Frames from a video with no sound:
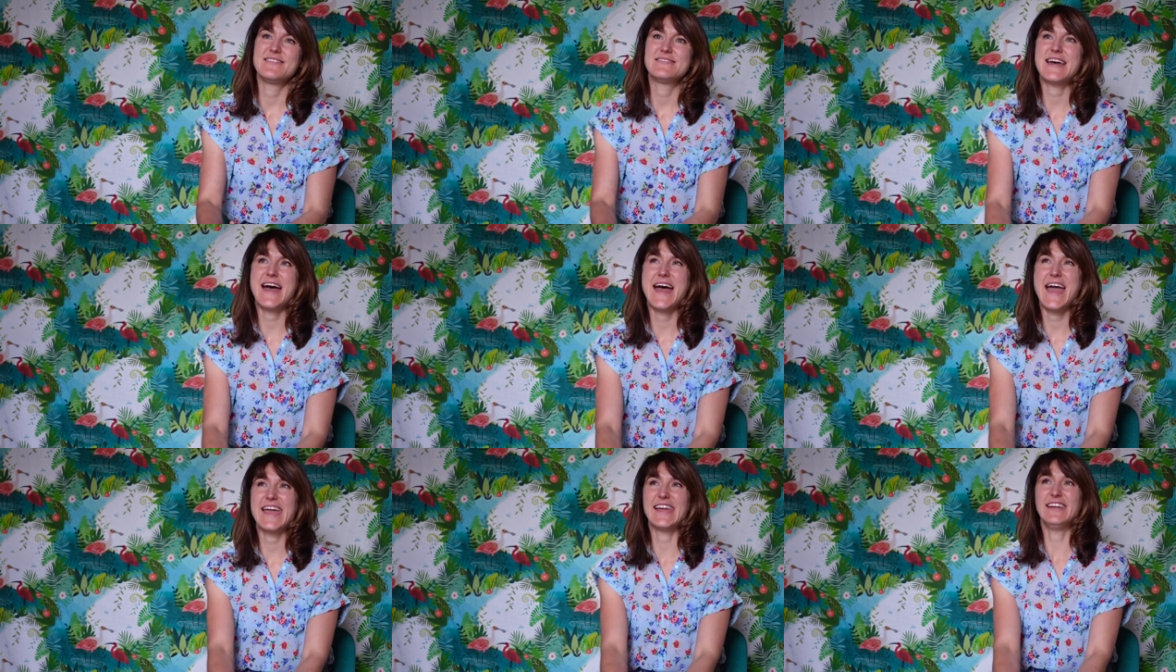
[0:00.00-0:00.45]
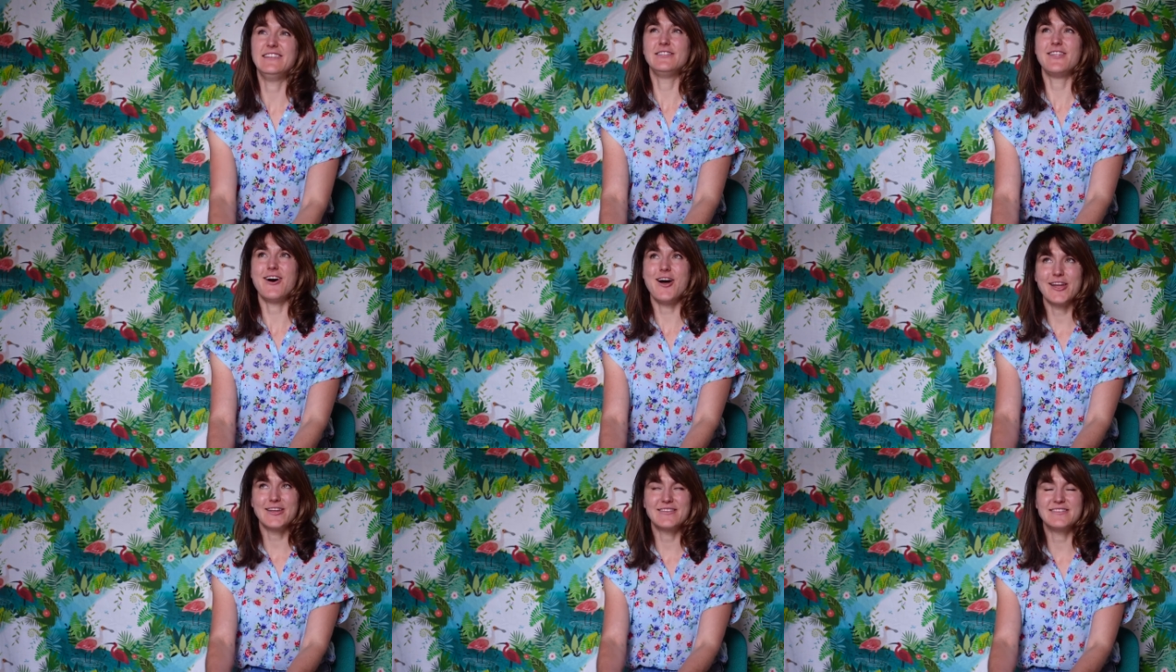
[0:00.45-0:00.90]
they
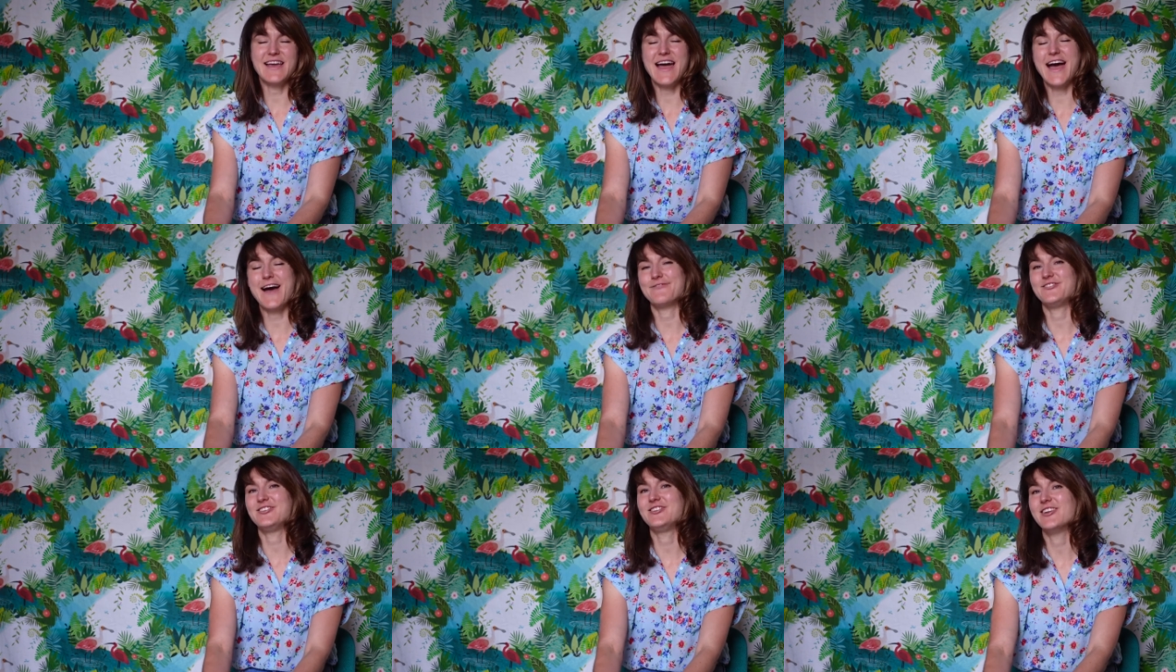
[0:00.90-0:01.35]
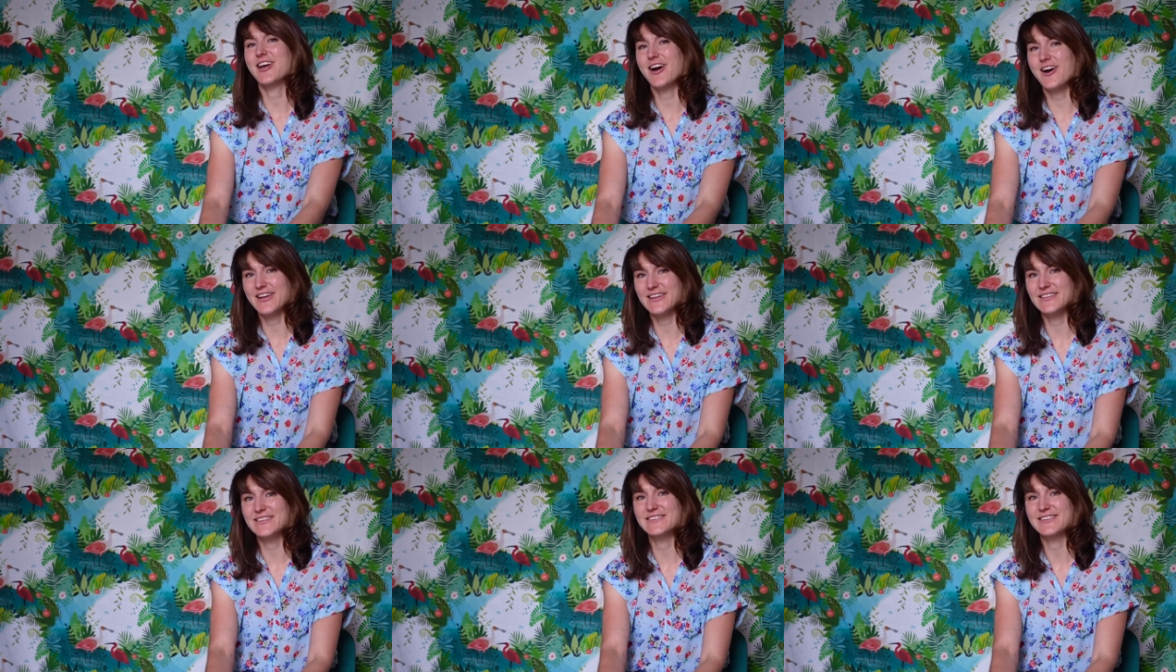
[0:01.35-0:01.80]
like to have
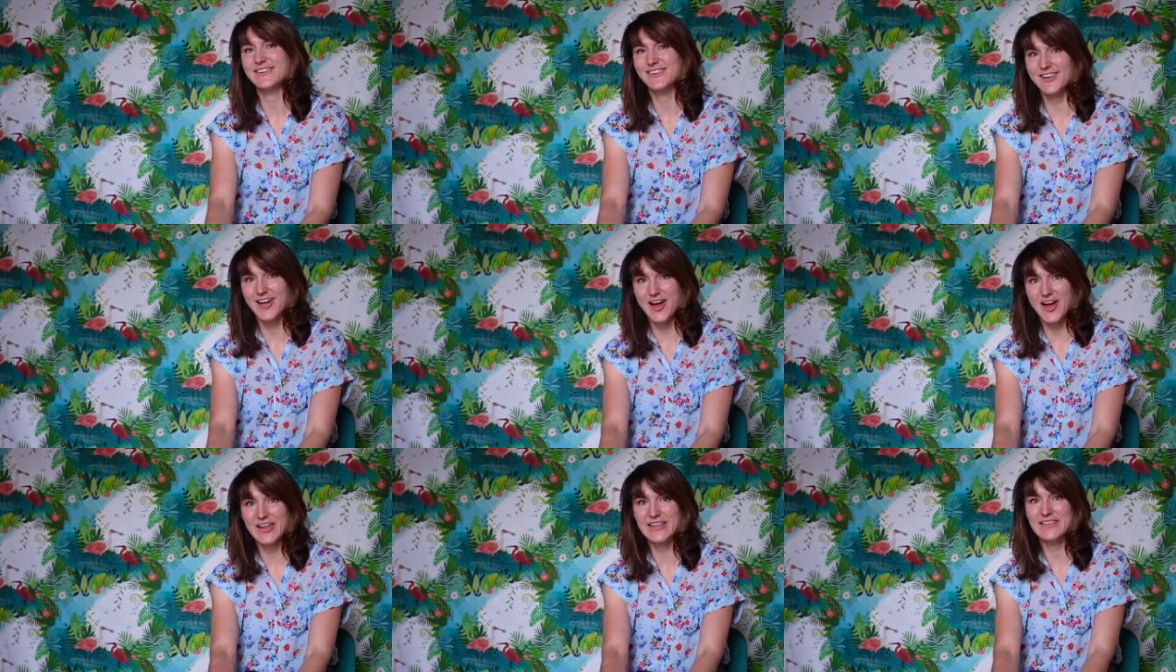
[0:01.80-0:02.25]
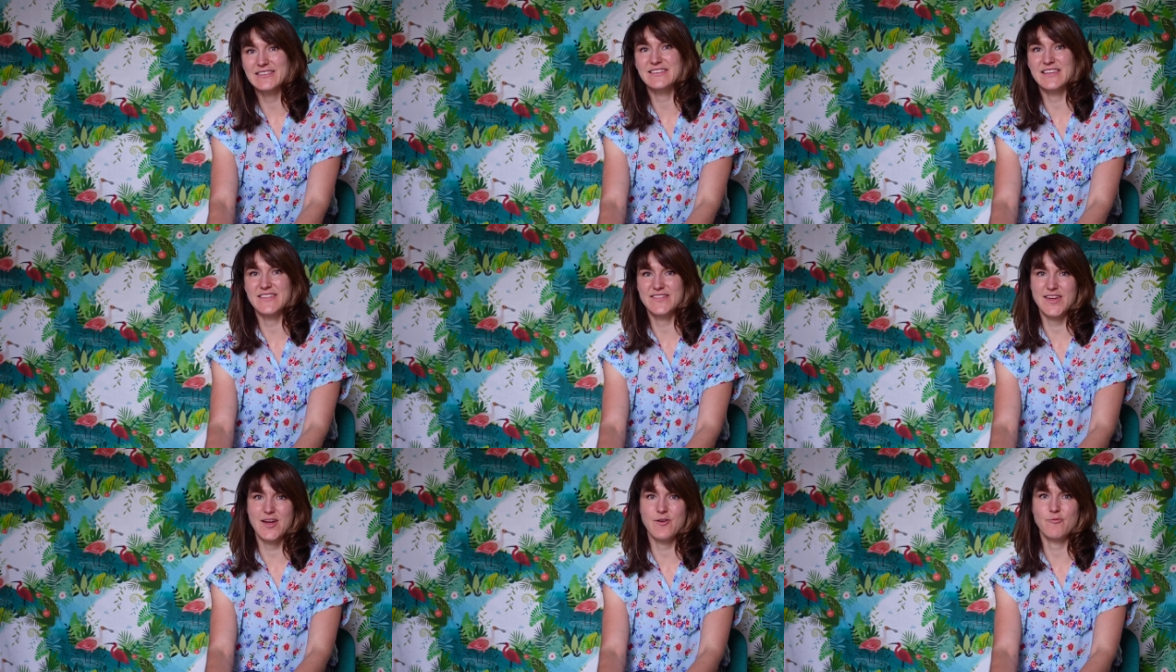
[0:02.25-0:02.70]
night lights
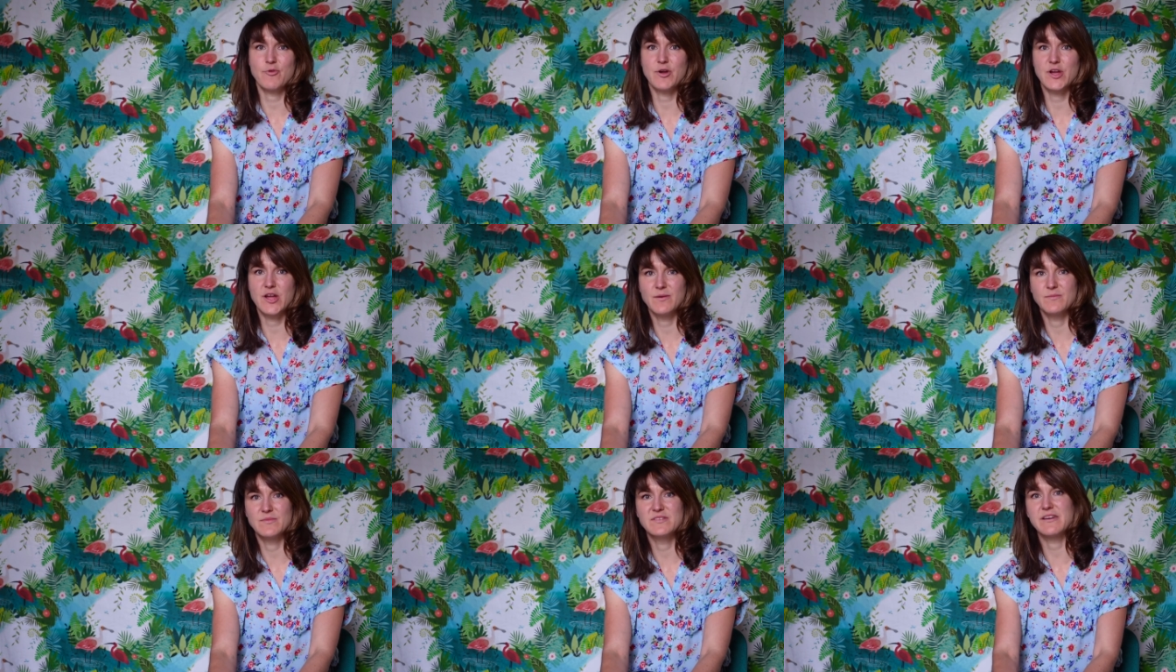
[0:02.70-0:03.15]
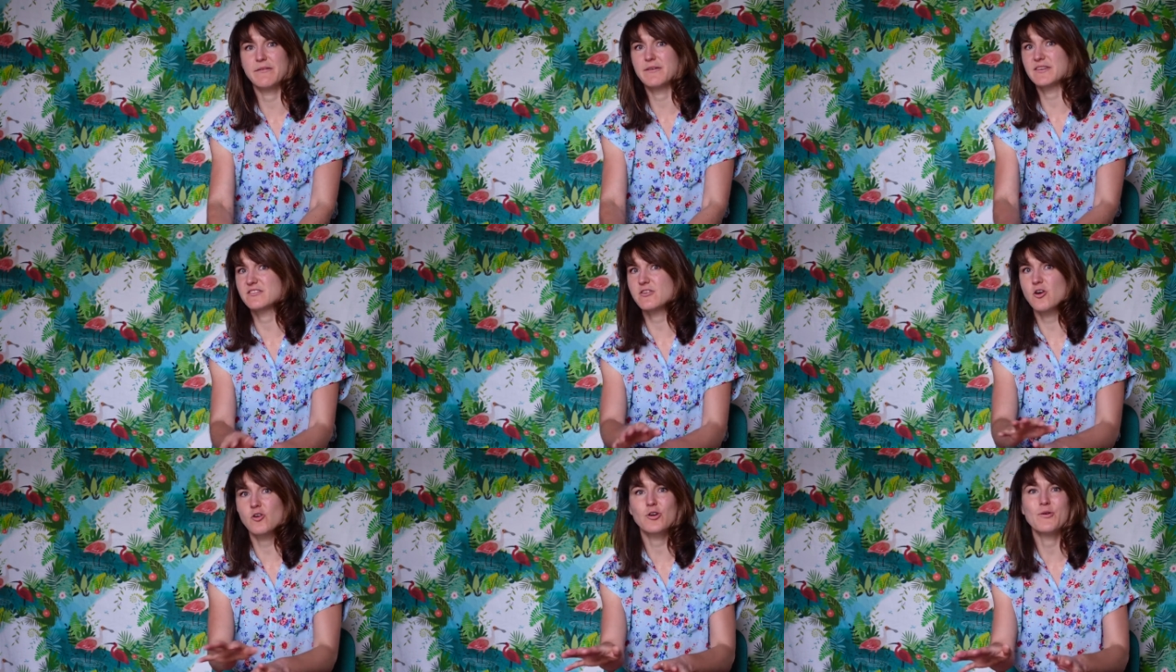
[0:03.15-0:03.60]
in their room so
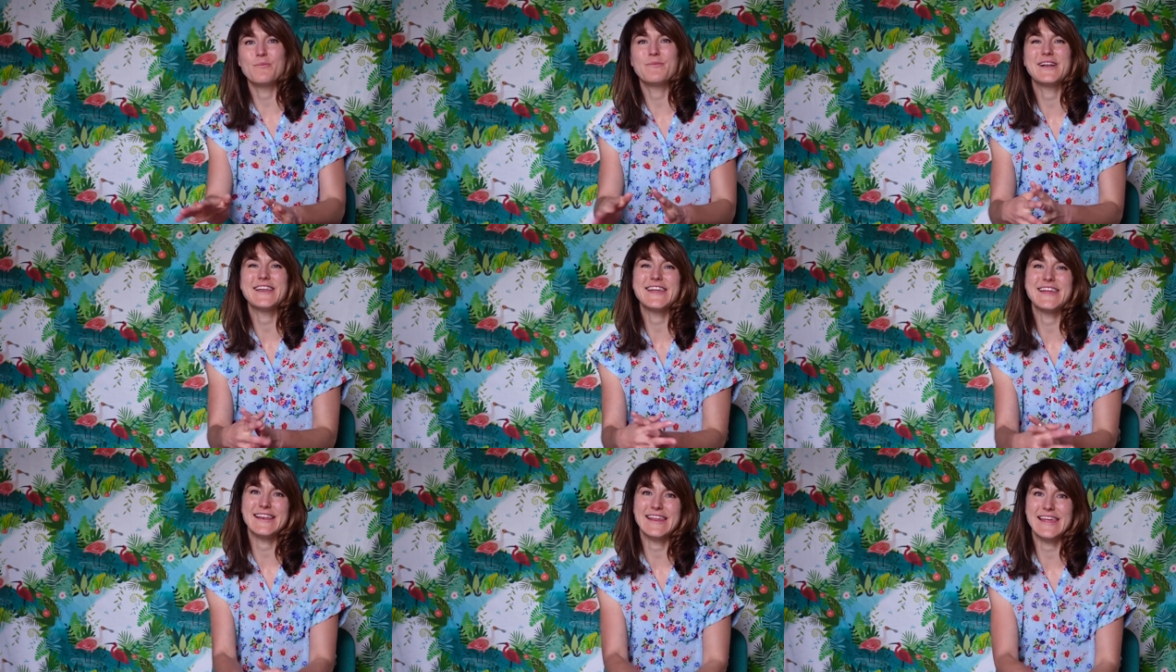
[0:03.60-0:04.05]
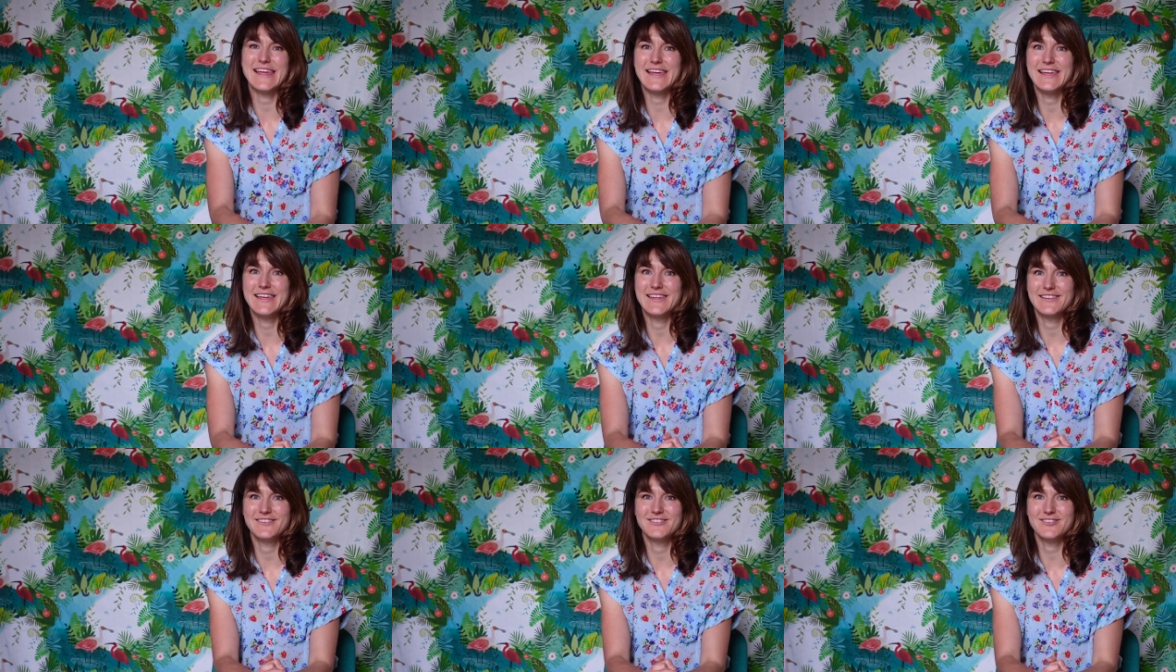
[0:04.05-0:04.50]
it's not
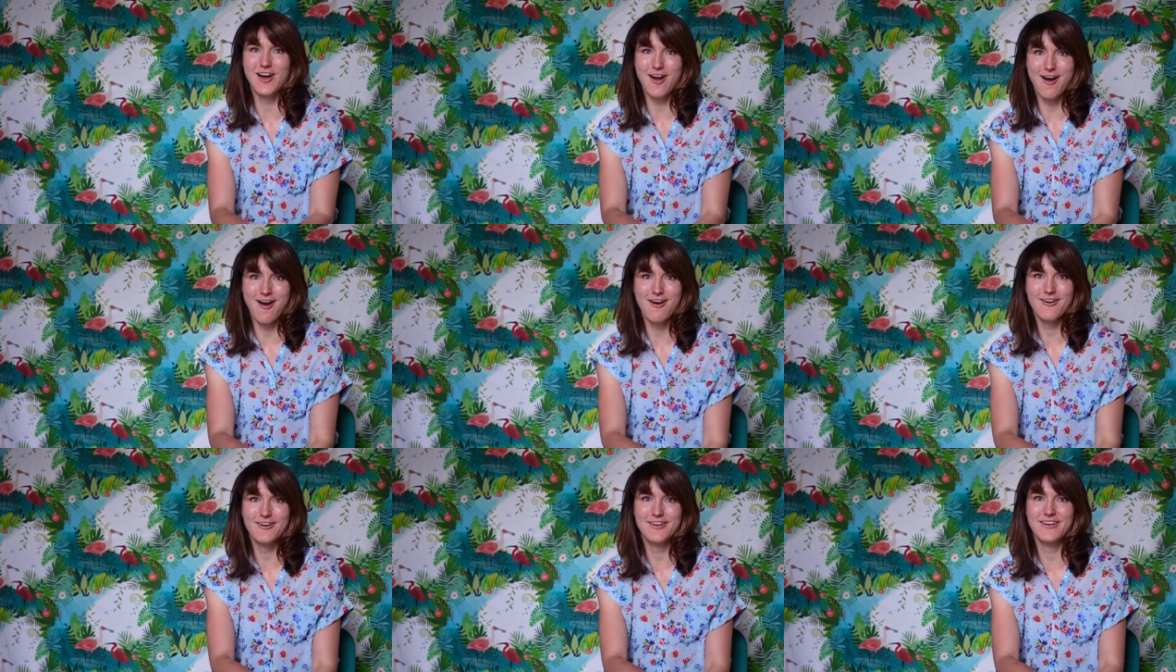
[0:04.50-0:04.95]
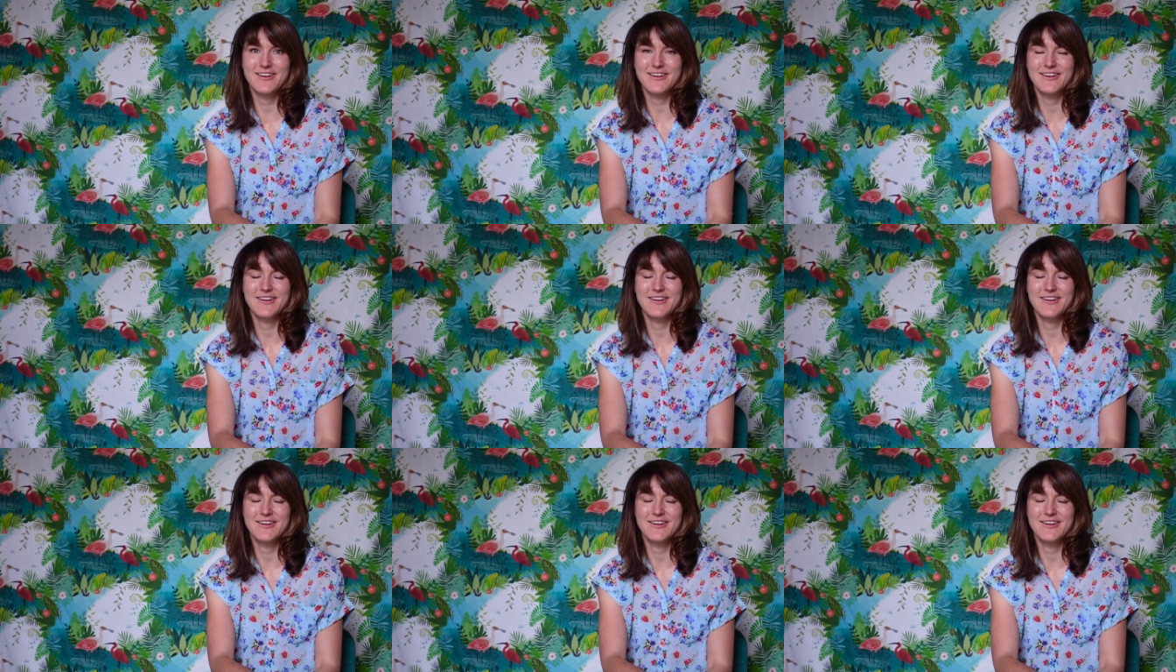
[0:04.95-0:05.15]
completely dark.